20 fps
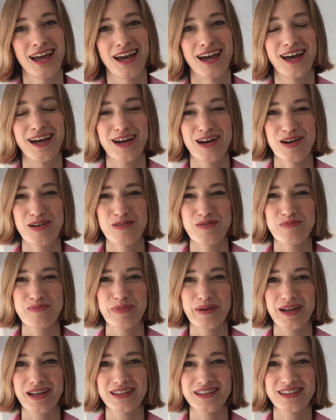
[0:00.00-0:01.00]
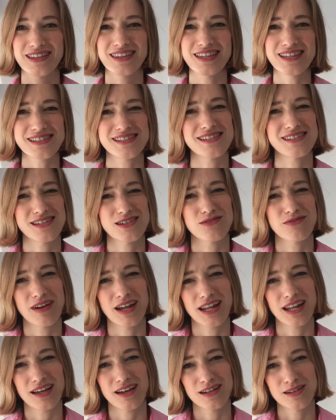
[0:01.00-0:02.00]
But this isn't
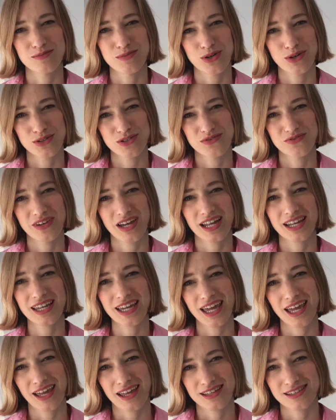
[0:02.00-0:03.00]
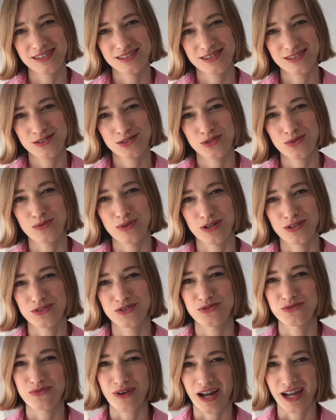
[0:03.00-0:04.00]
really going to motivate kids to want
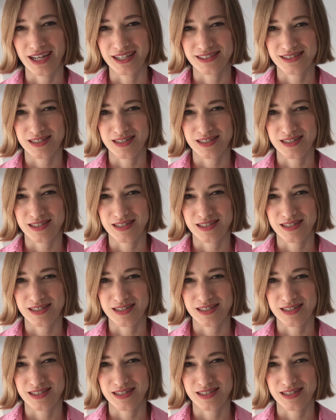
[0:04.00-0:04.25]
to write,